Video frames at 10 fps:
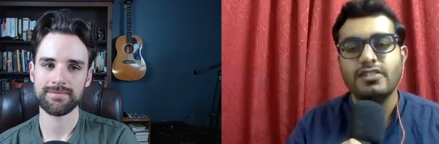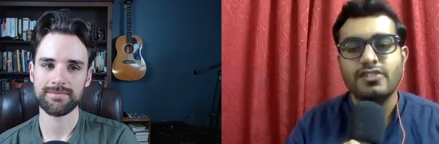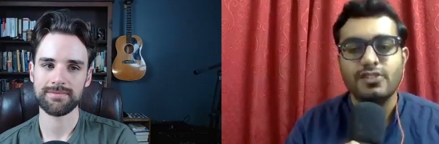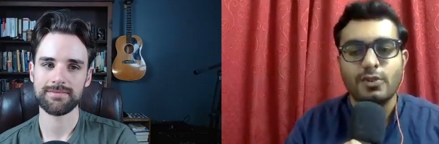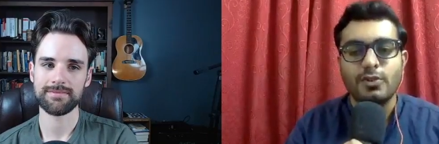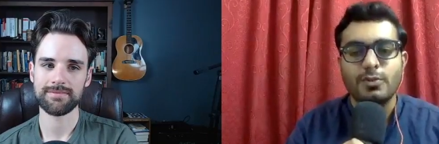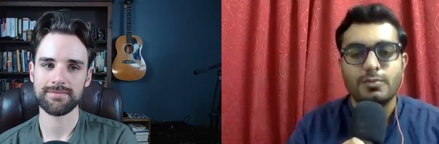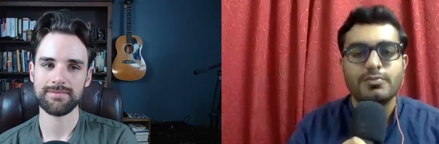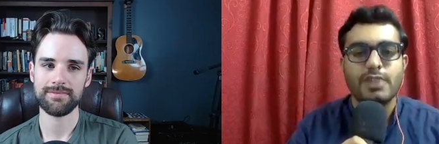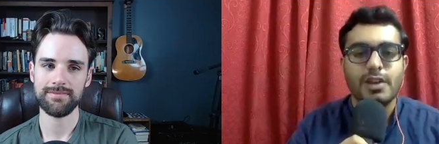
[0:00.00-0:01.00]
Speaker 1: so
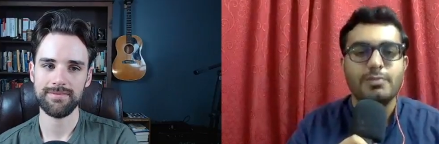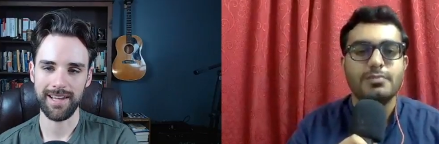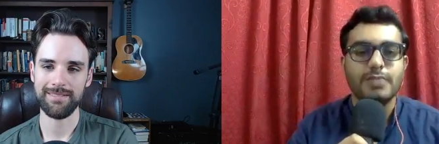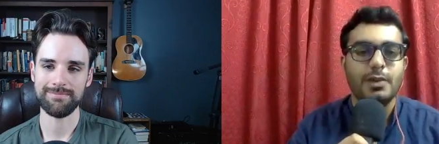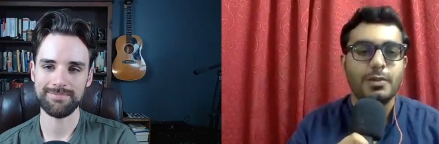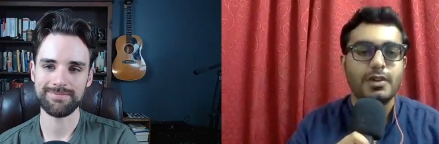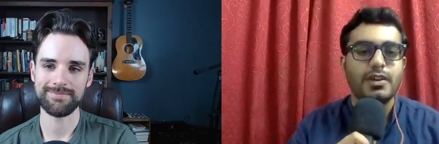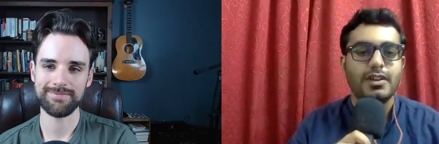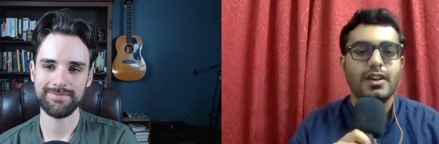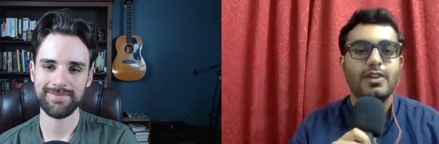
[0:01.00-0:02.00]
yeah yeah yeah,
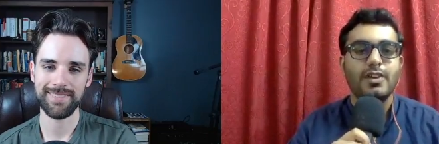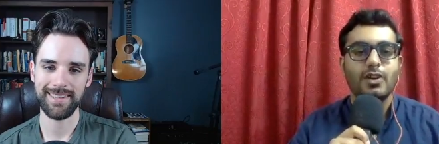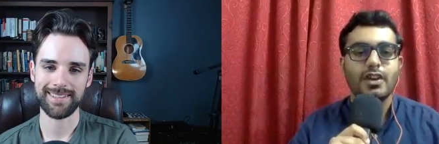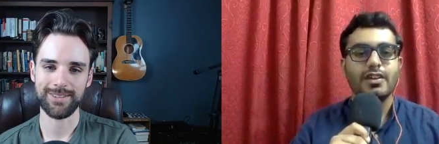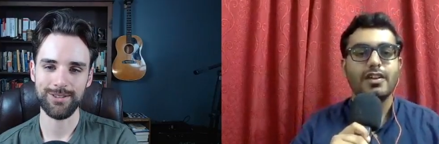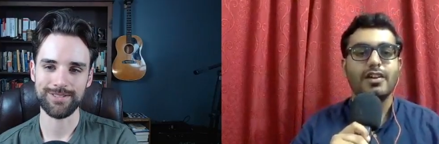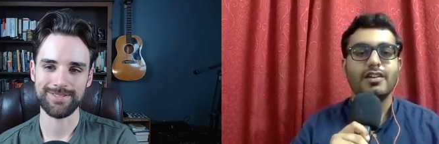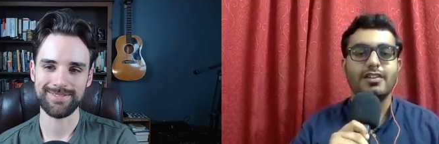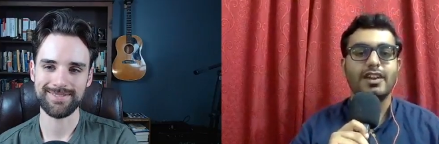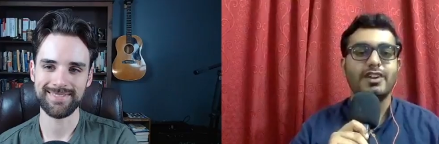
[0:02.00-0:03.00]
yeah. yeah okay yeah. Uh,
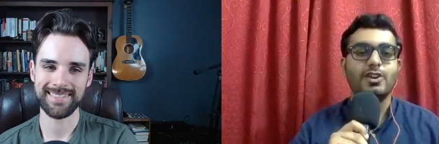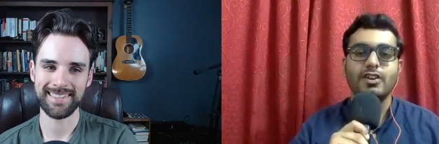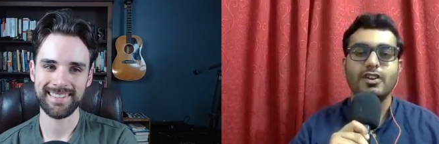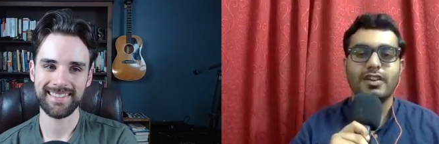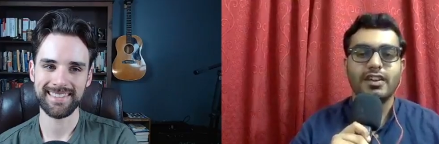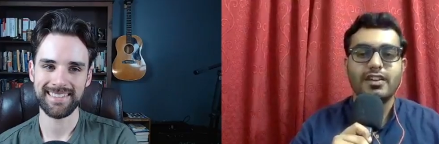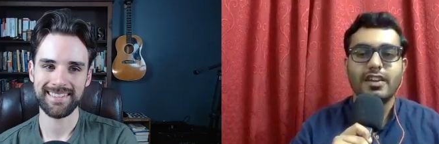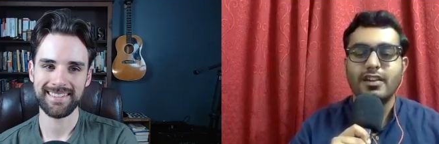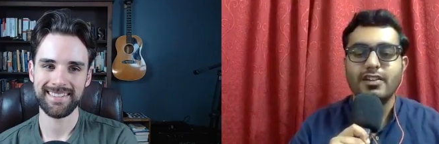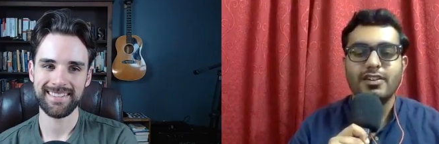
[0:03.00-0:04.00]
great talking gregory
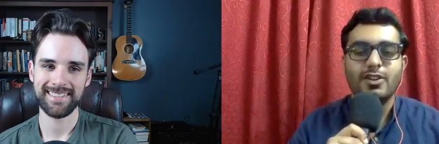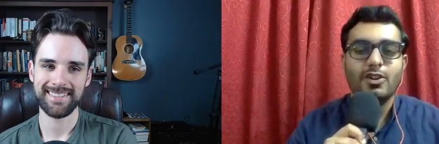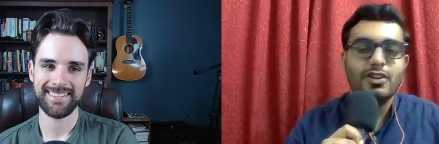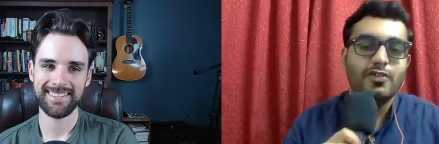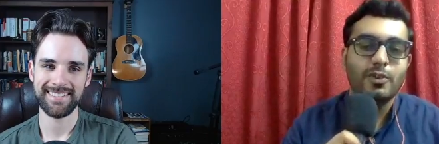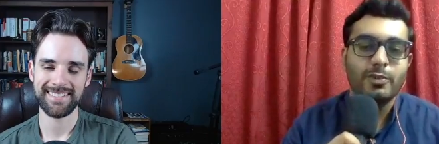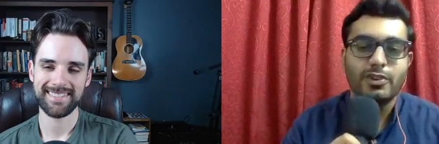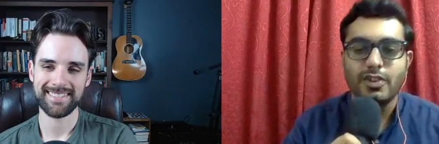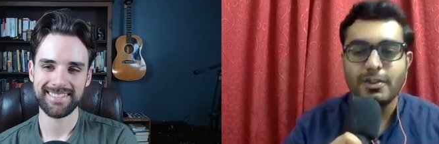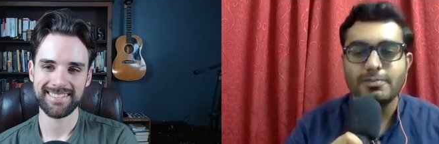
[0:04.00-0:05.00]
i learned a lot from you
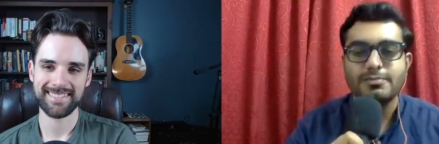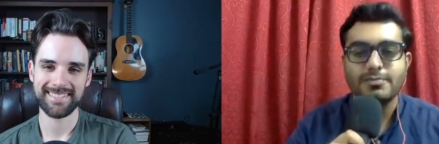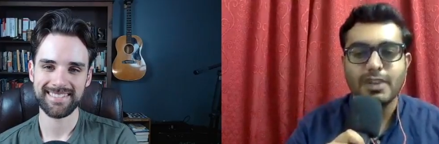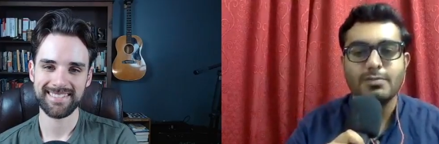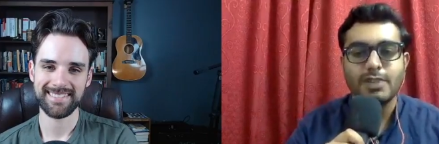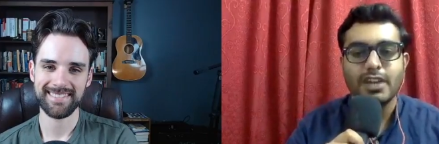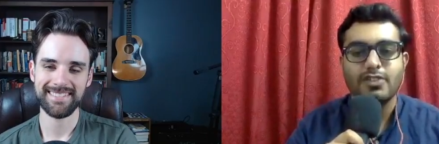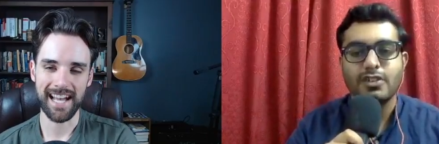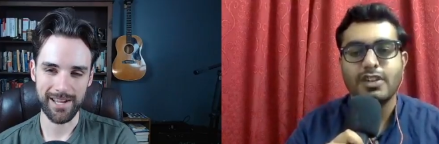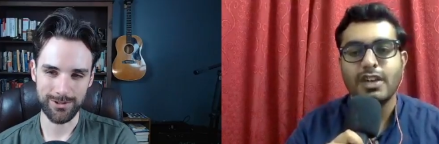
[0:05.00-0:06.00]
today yeah thanks
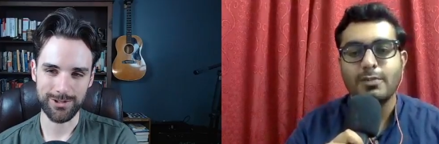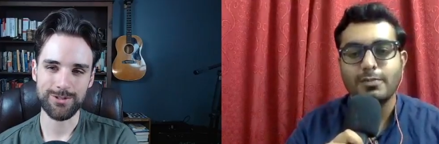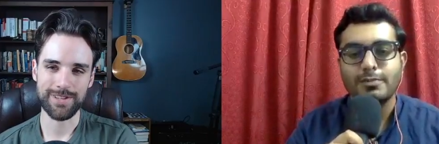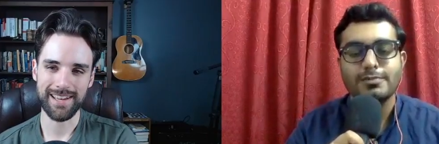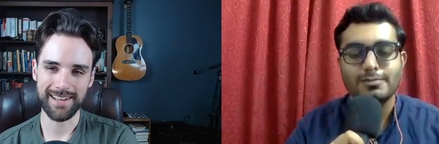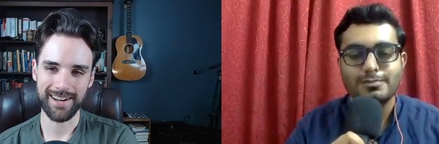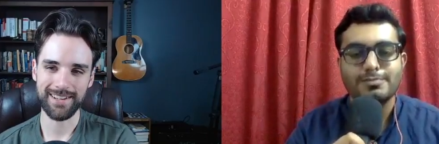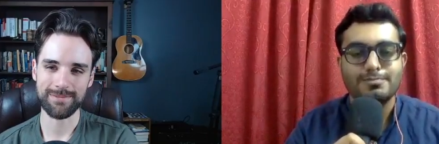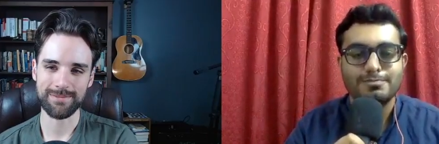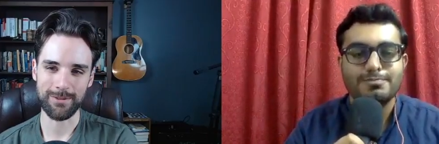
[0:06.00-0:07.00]
yeah you
Speaker 2: too yeah
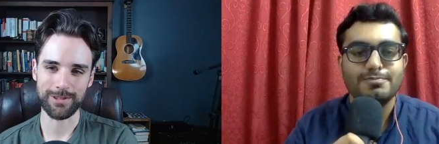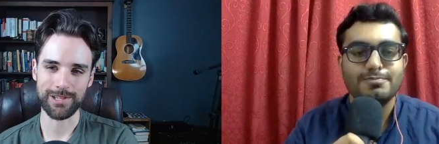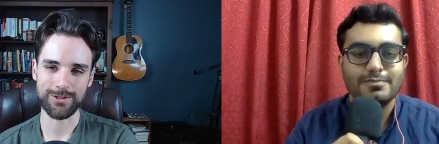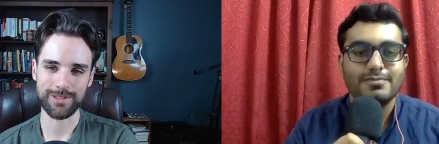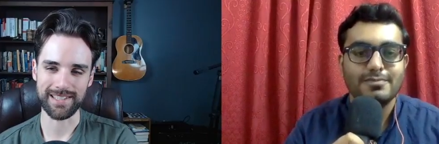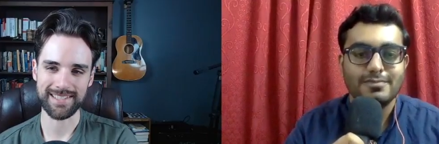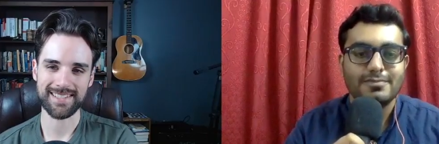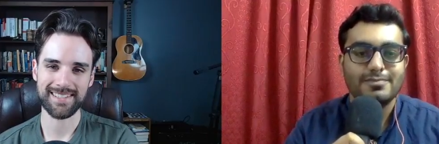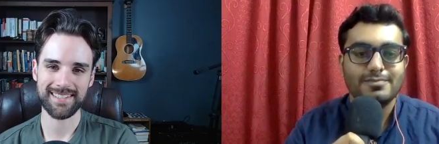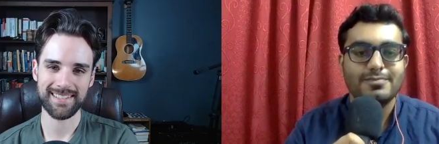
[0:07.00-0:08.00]
awesome i really enjoyed
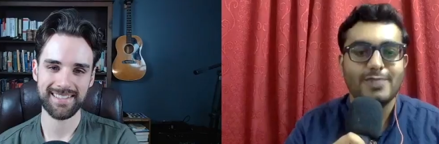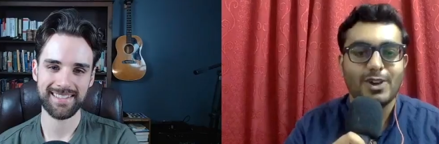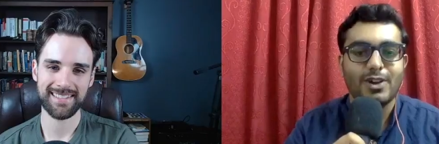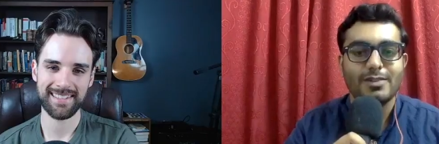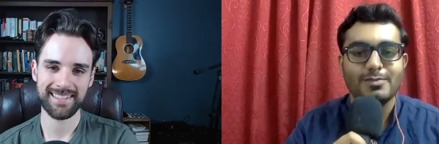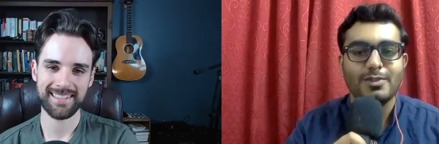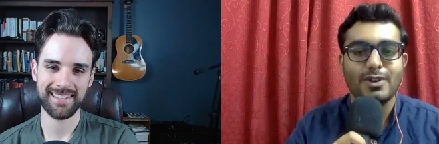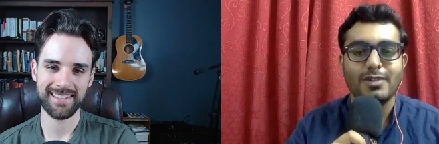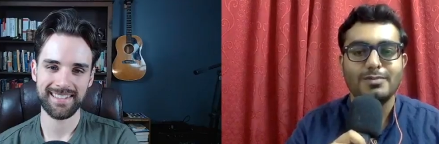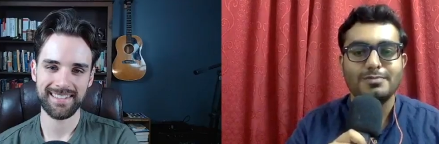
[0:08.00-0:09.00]
Speaker 1: this okay
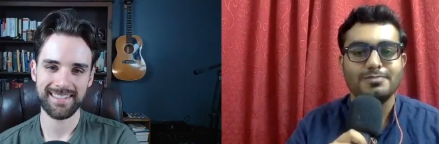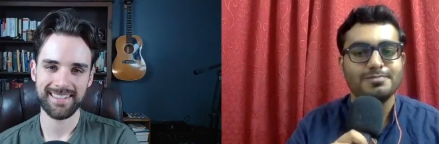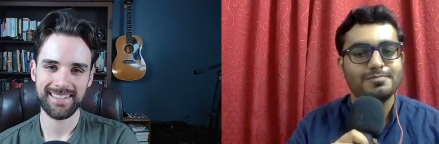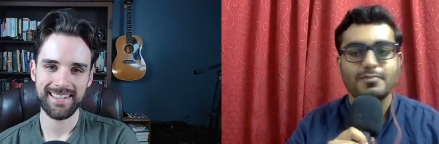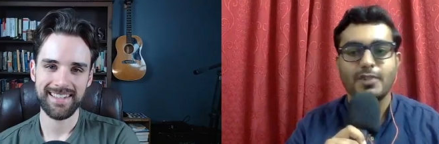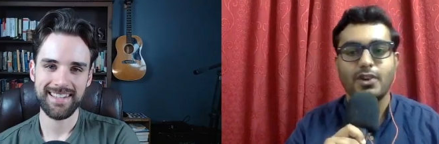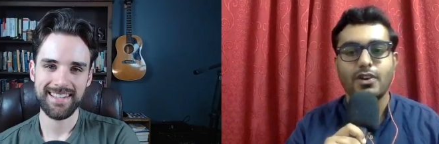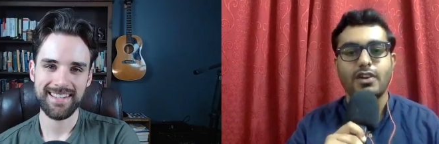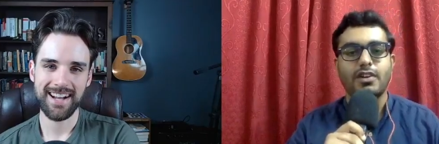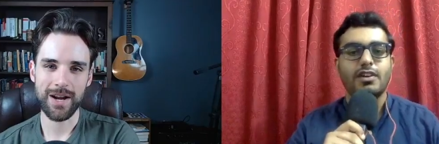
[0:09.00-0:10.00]
okay
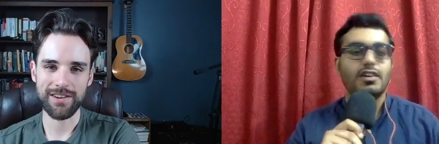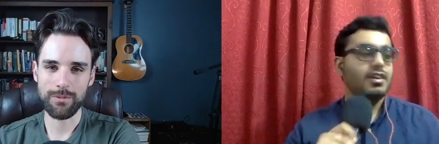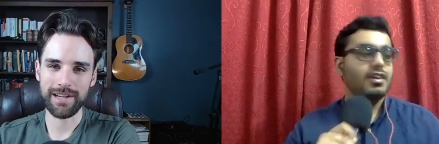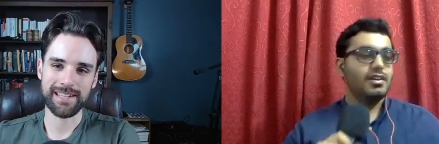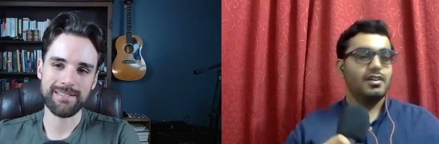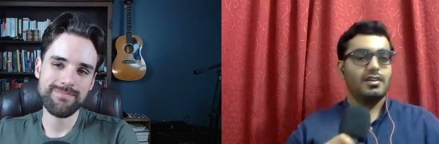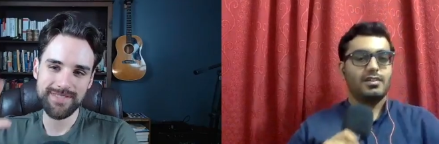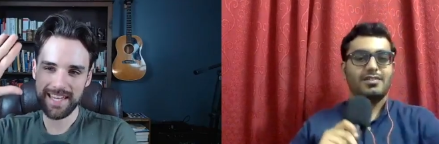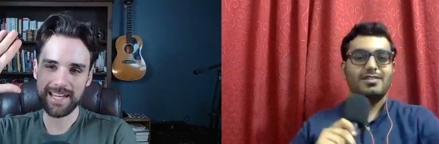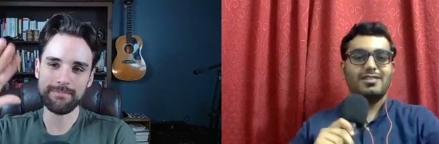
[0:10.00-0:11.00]
okay
Speaker 2: all right everybody
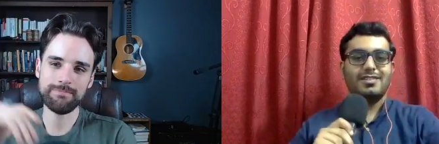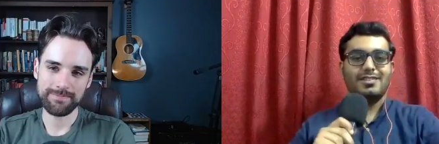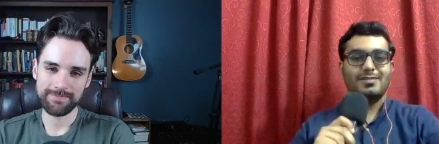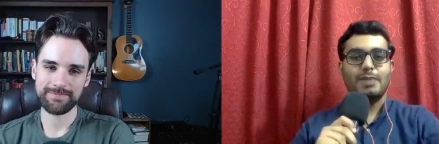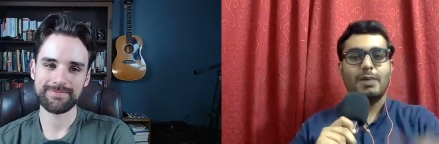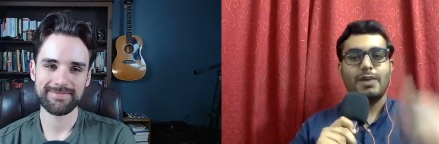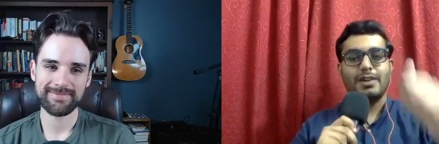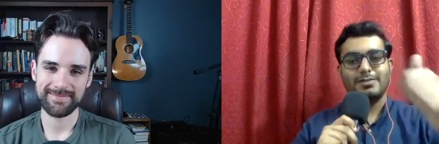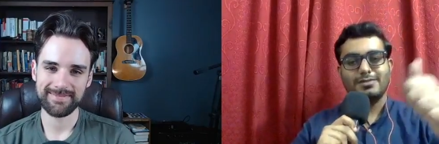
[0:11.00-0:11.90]
see ya
Speaker 1: bye bye